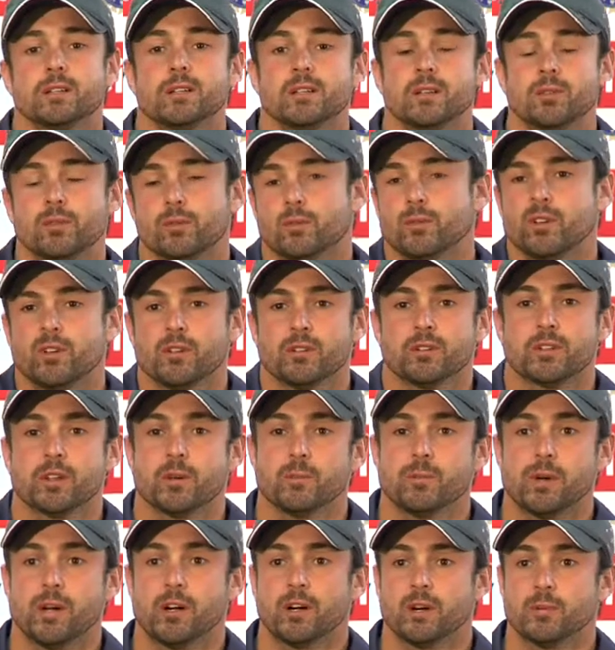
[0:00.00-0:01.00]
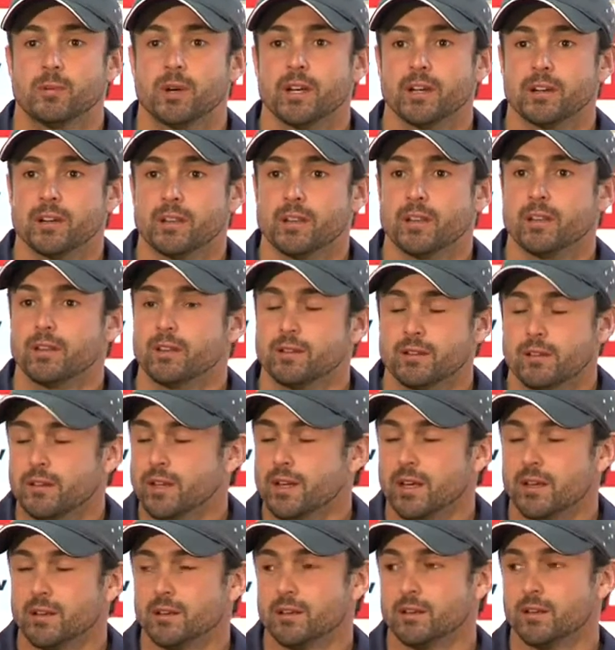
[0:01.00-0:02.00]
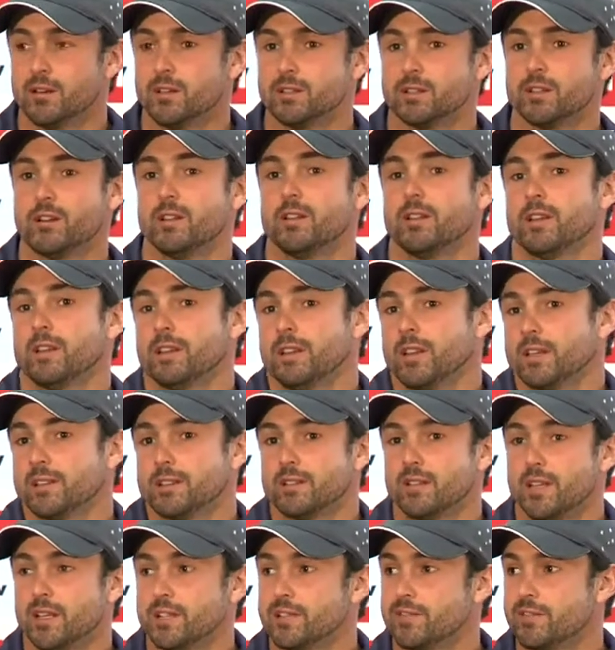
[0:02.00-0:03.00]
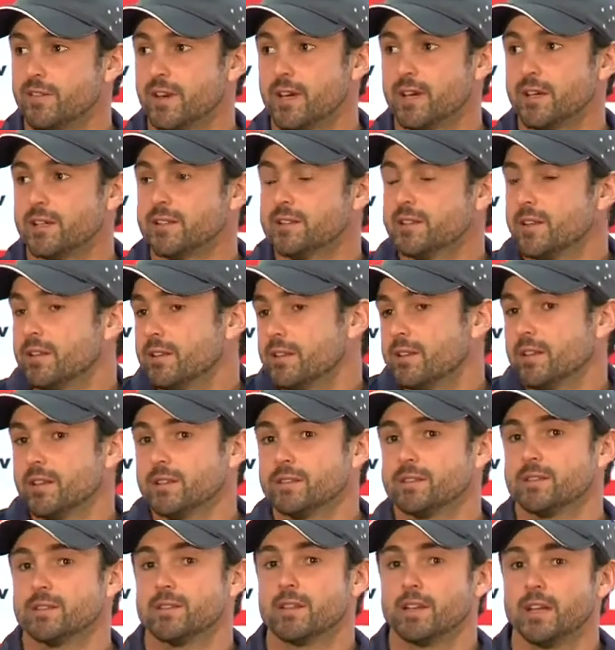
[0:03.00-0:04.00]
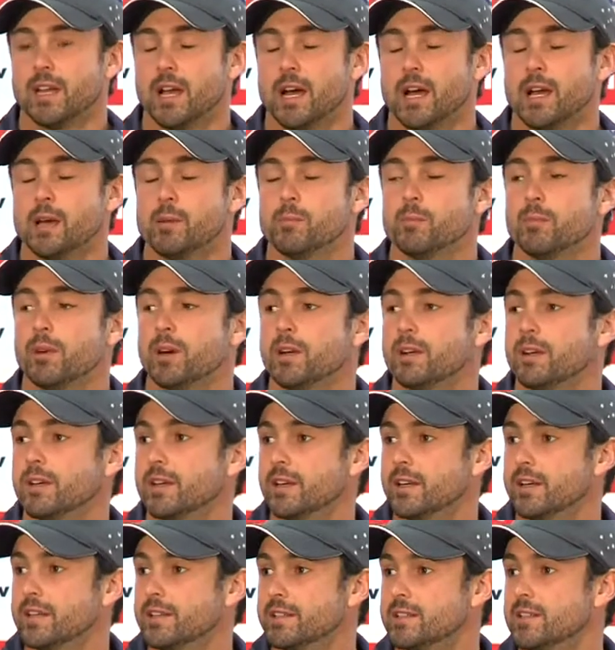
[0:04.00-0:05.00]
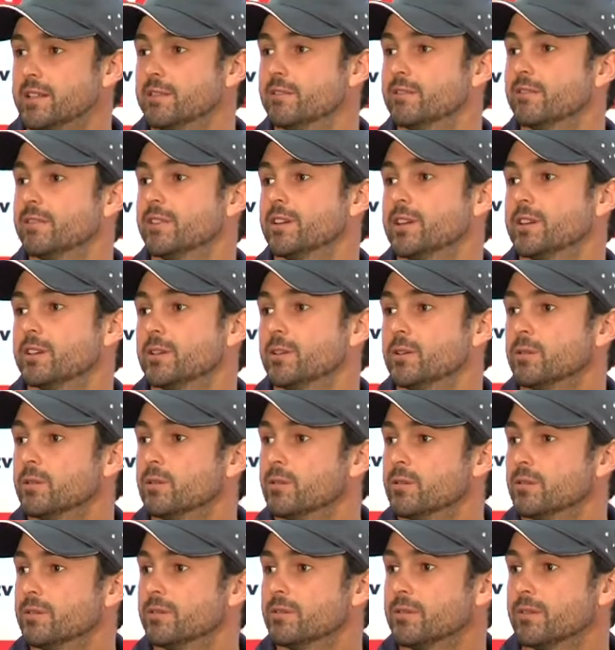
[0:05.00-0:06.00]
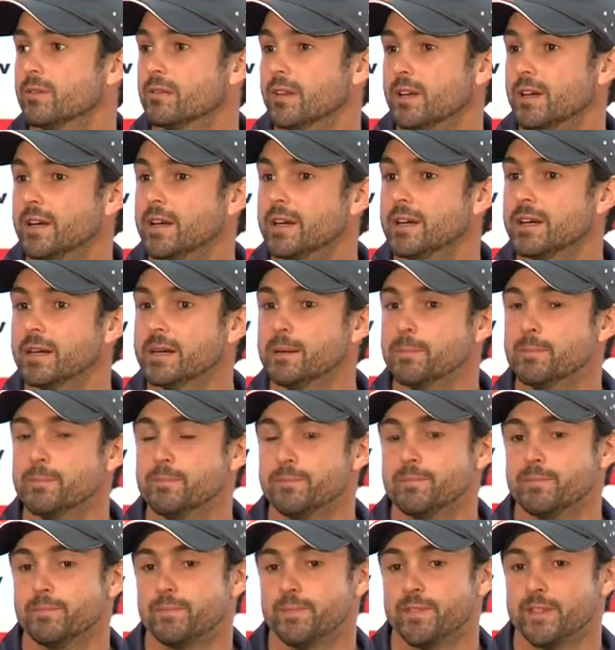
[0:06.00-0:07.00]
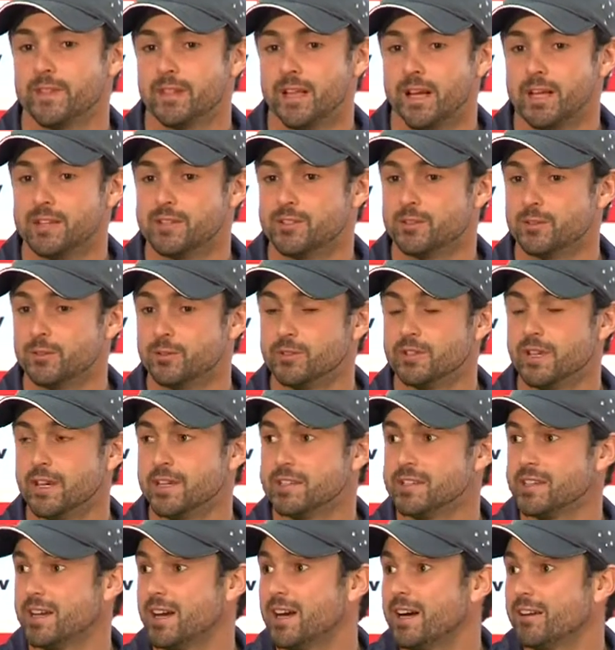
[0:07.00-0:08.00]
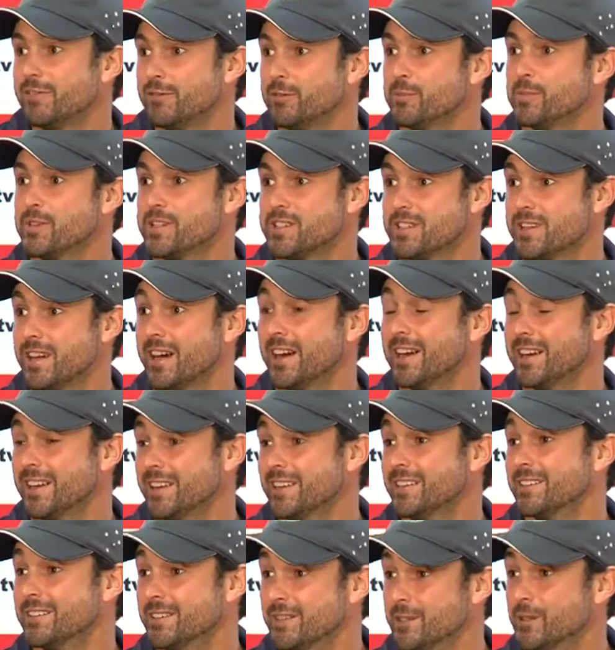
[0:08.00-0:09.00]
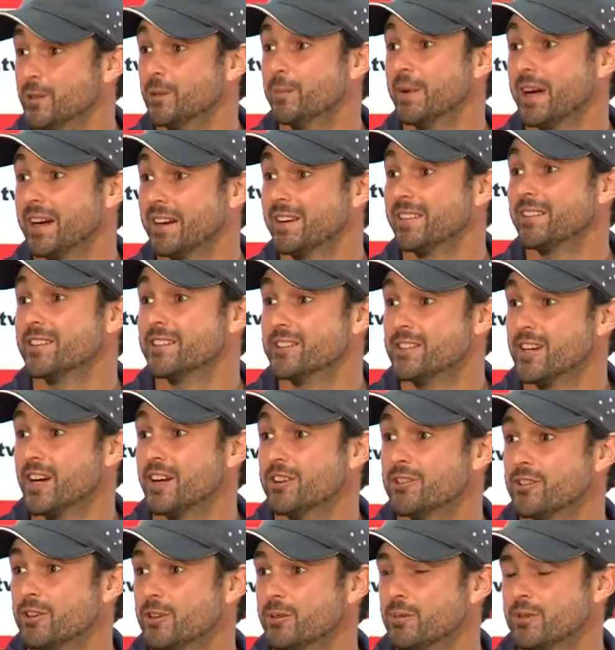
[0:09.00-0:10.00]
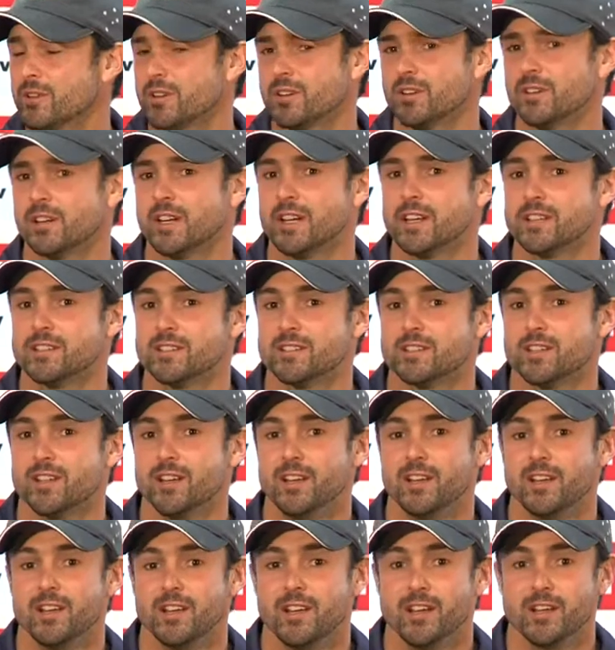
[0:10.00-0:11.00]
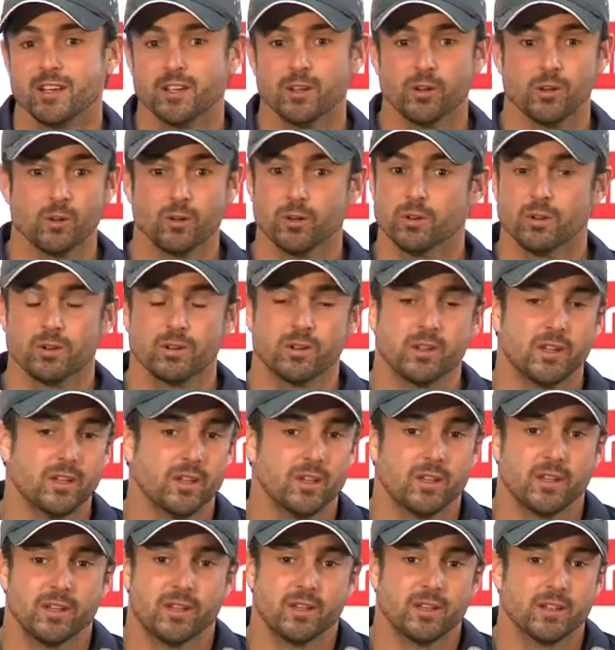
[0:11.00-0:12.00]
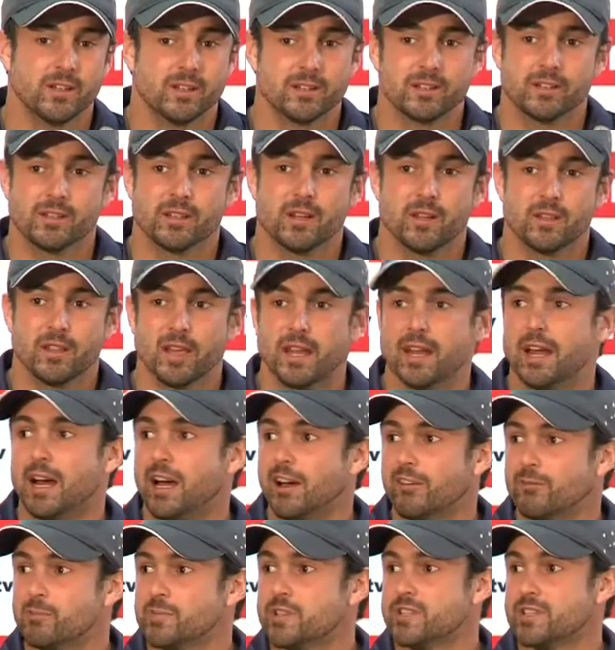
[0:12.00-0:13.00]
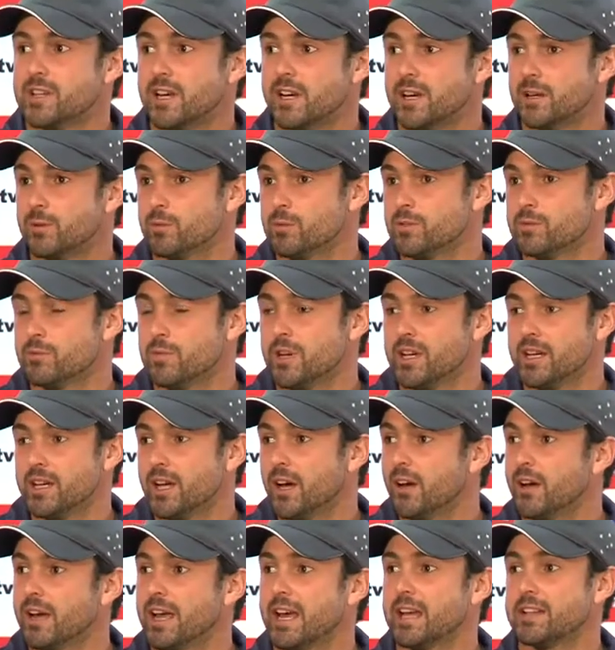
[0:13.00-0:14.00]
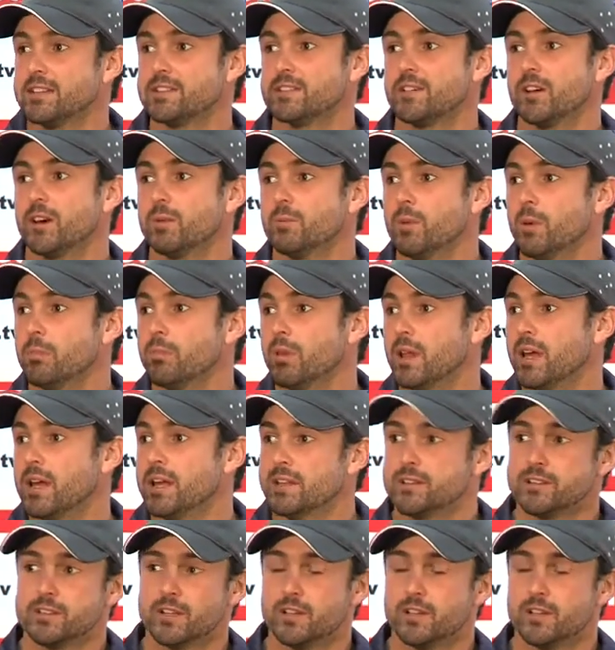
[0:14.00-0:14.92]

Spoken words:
Well, not comparing me to the other guys, I don't think that's fair because that's the game. But it did feel the last two tests half a mistake, and you were back in the change room. And I guess, that half mistake was me going outside my plan,